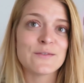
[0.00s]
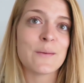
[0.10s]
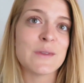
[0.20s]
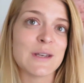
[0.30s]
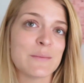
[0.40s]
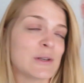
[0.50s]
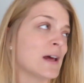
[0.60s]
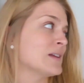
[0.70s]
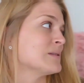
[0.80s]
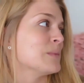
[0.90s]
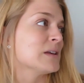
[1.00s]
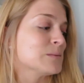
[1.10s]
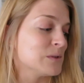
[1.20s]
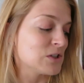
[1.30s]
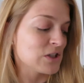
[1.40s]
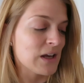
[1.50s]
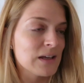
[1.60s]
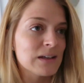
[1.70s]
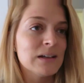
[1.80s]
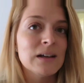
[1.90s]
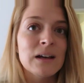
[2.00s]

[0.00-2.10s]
from the nebulizer makes me shake.